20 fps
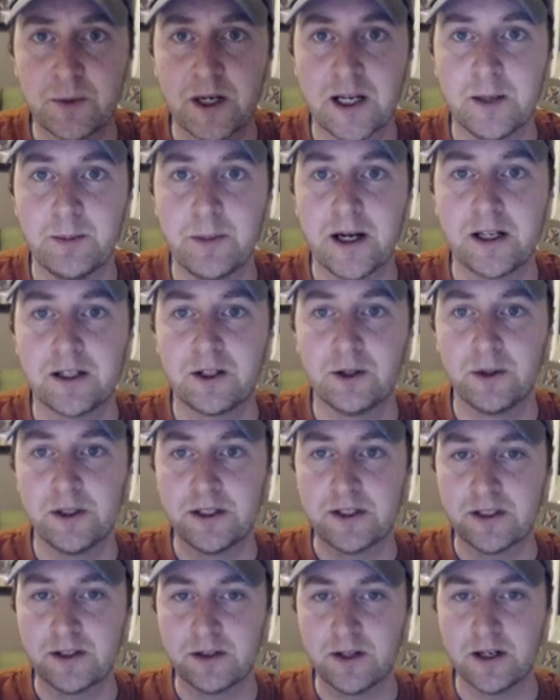by
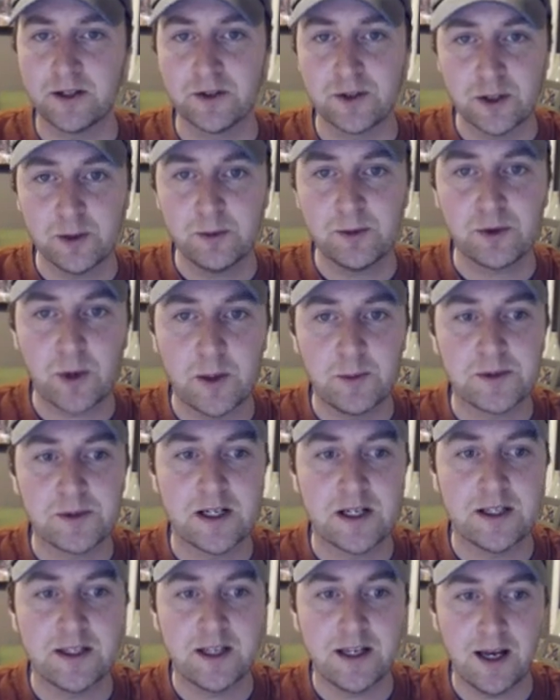going on Zoom's
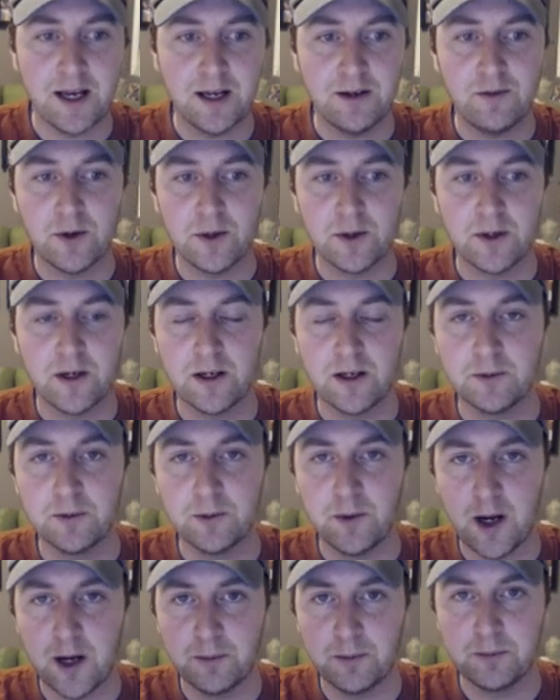website. They have
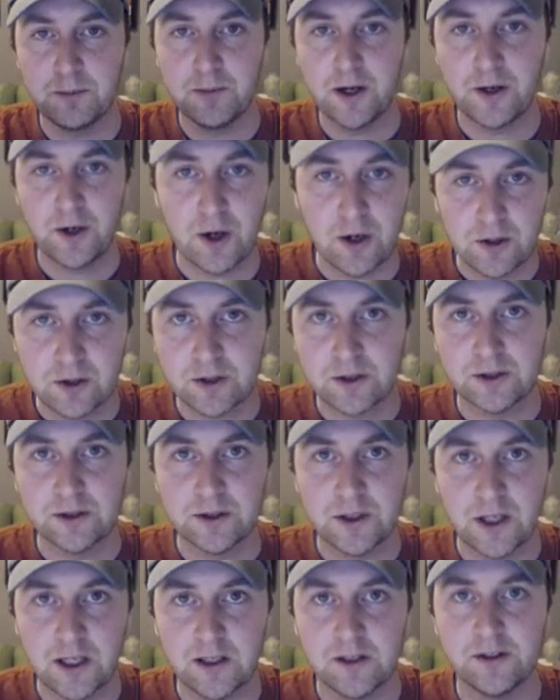an
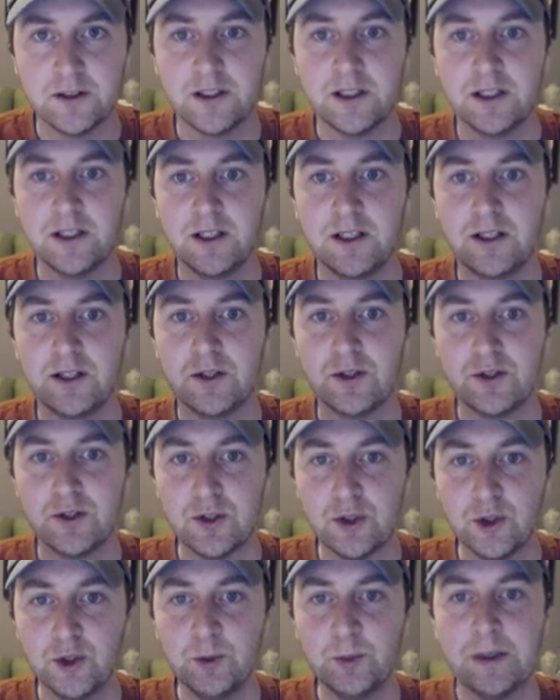article on
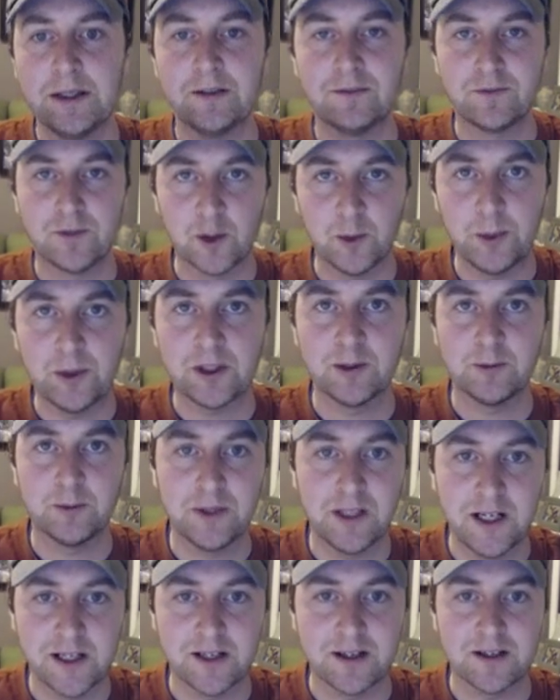Zoom and FERPA
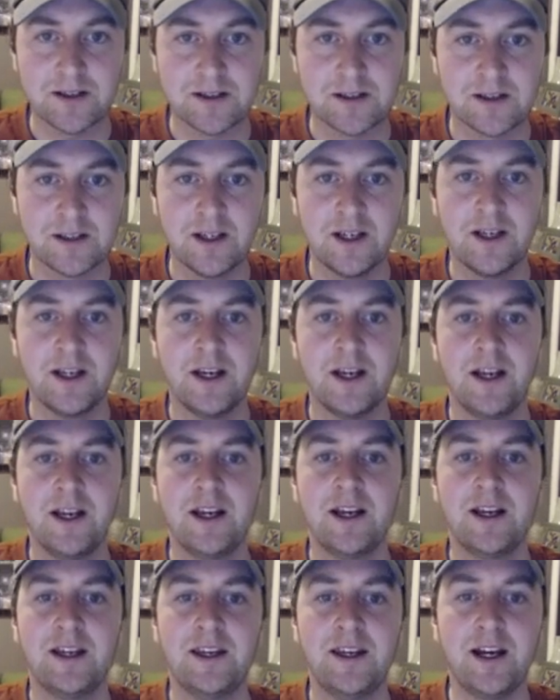compliance.
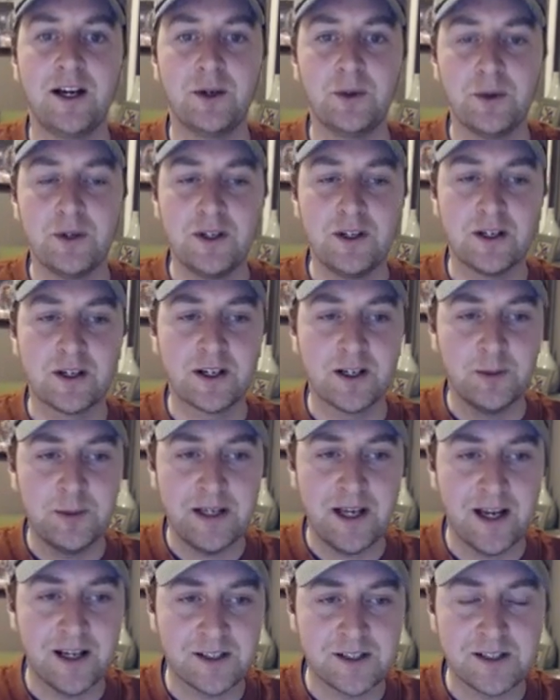Now, you're going to be
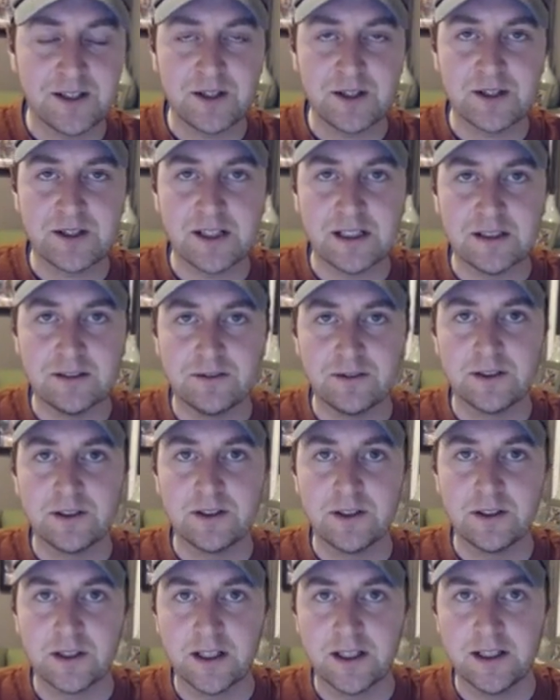asking yourself,
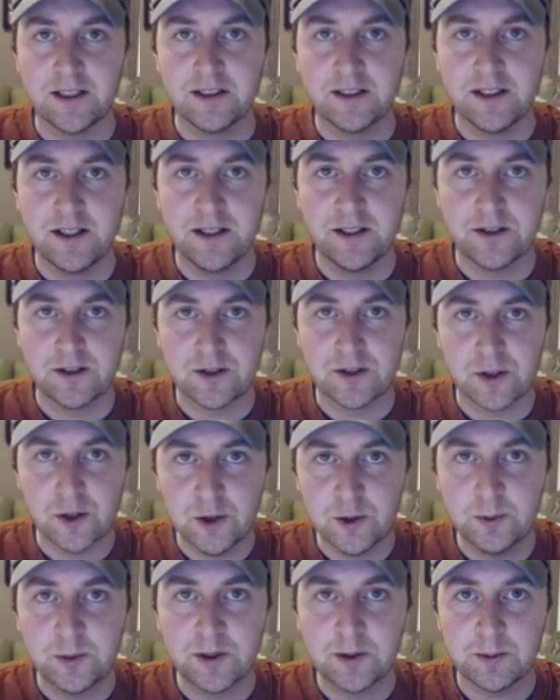okay, is
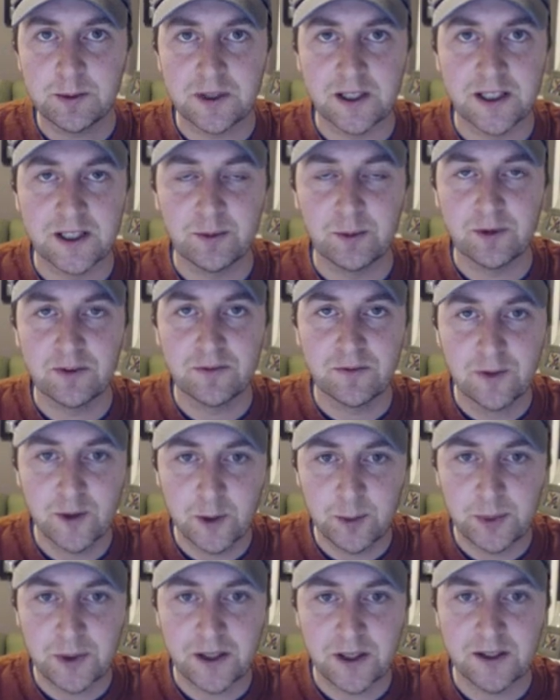Zoom compliant with
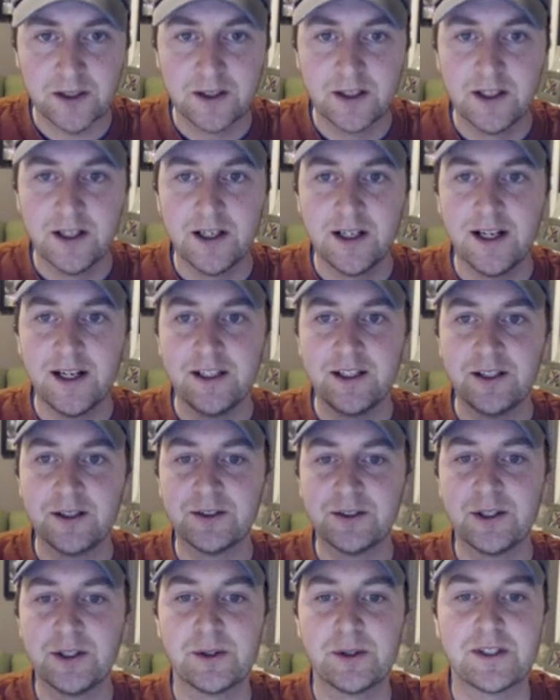FERPA? And you'll
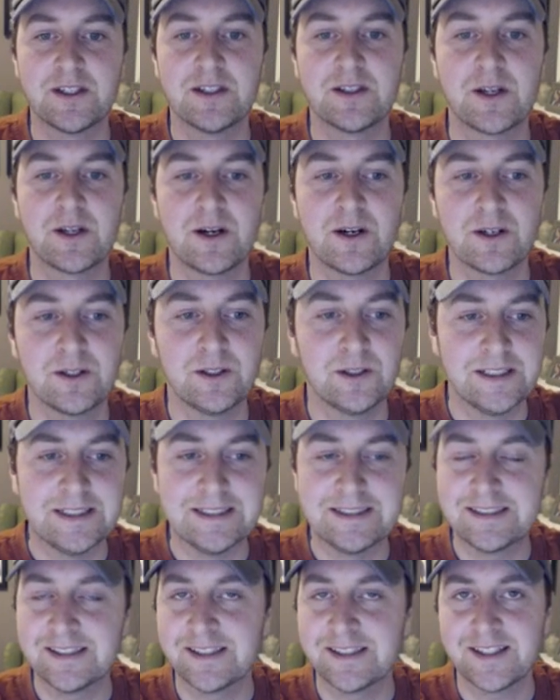notice in this article,
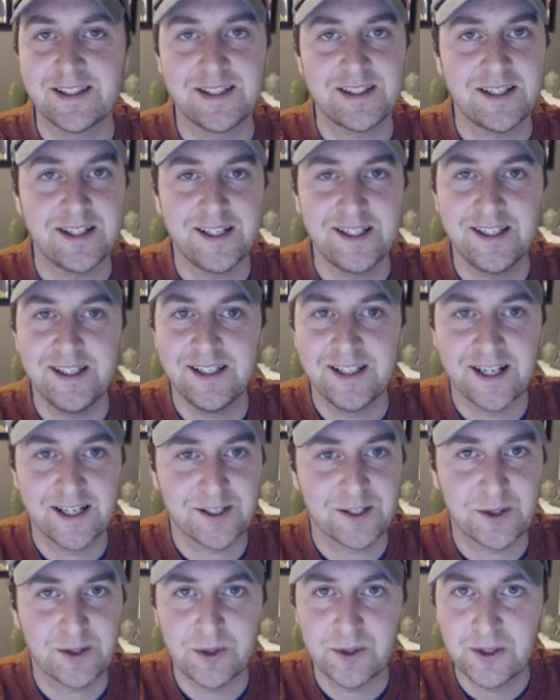it doesn't say
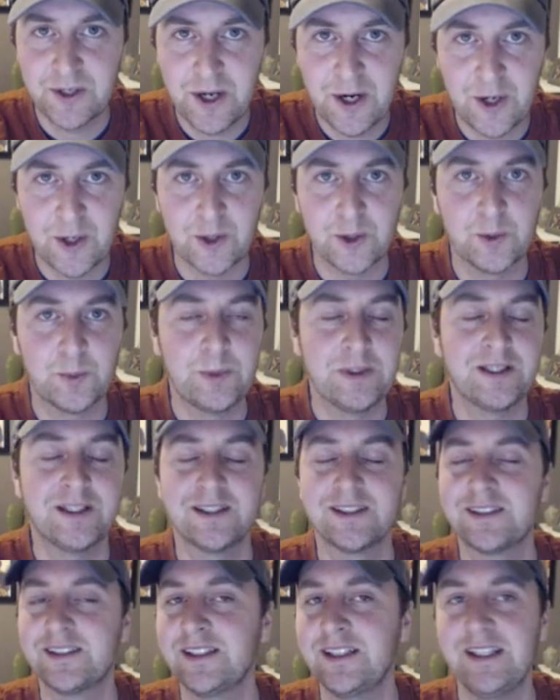yes or no,
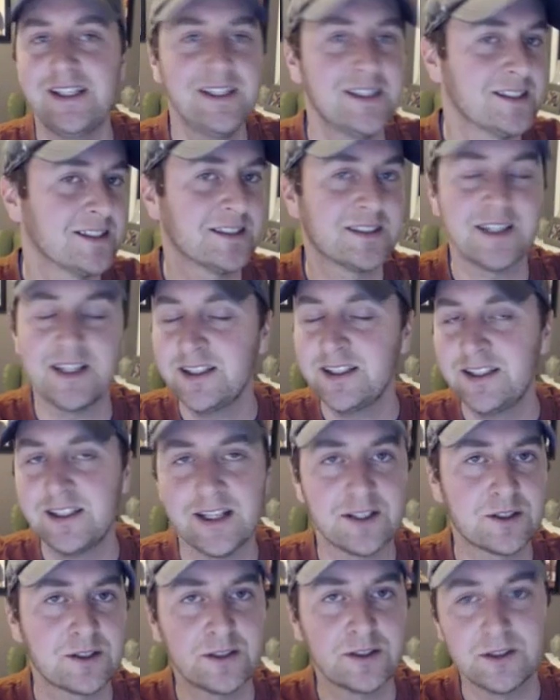because it isn't a
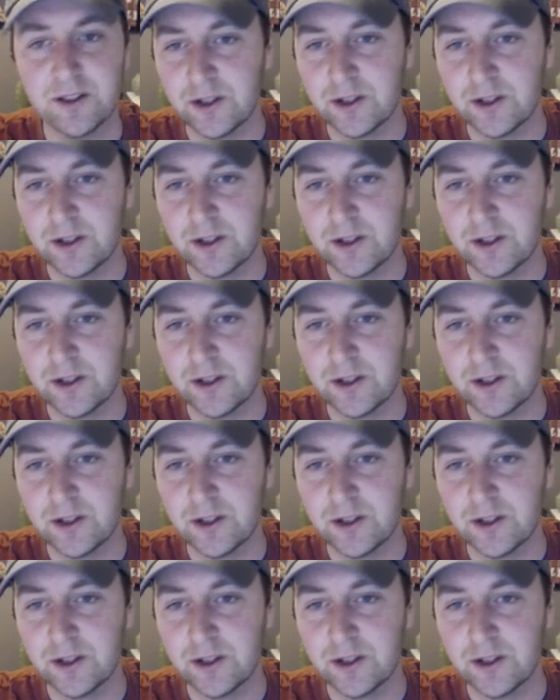yes or no